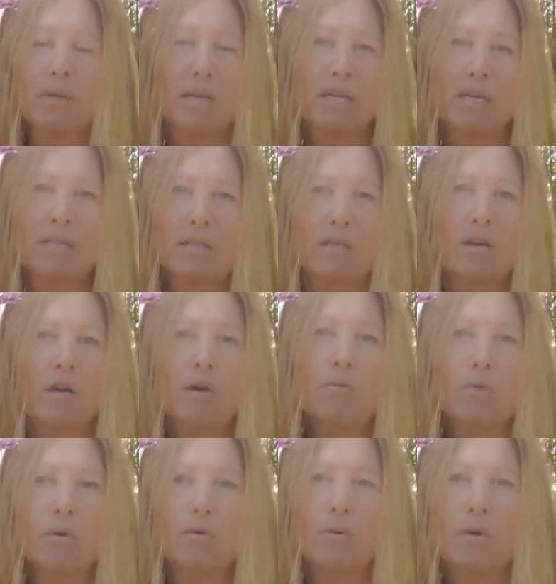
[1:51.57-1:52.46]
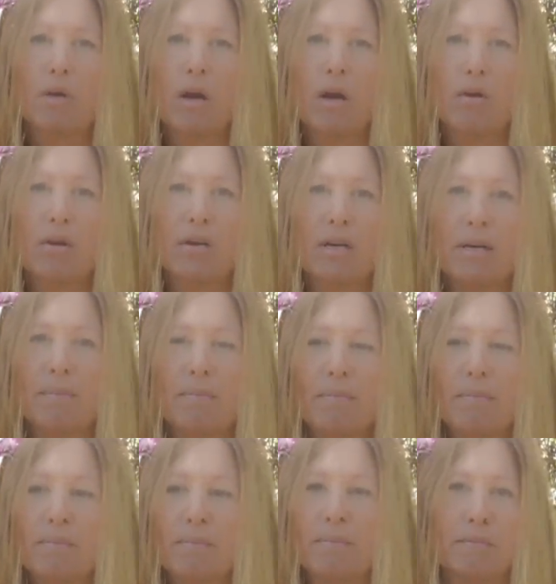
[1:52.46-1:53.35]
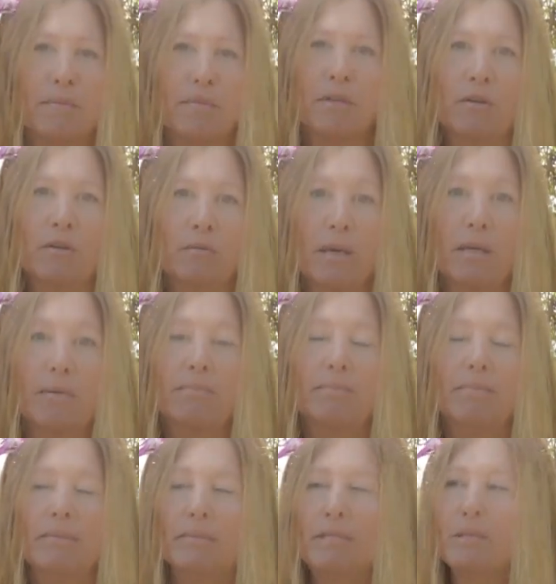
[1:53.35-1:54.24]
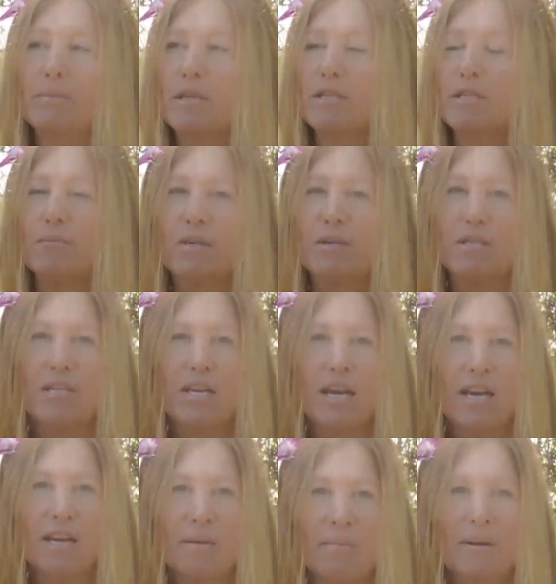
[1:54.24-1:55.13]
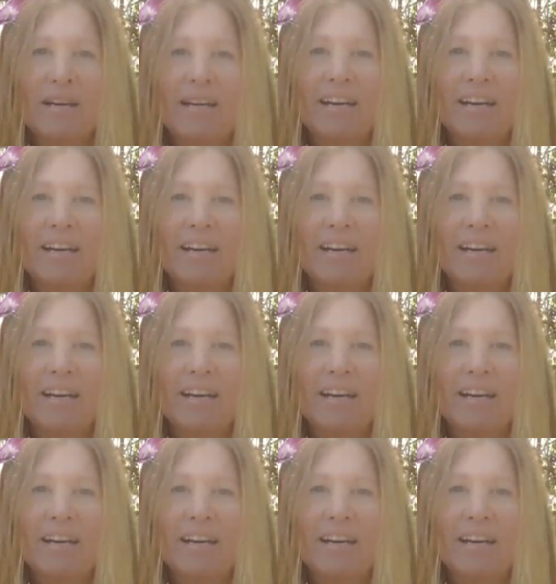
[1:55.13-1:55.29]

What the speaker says: because we were already, had spent so much time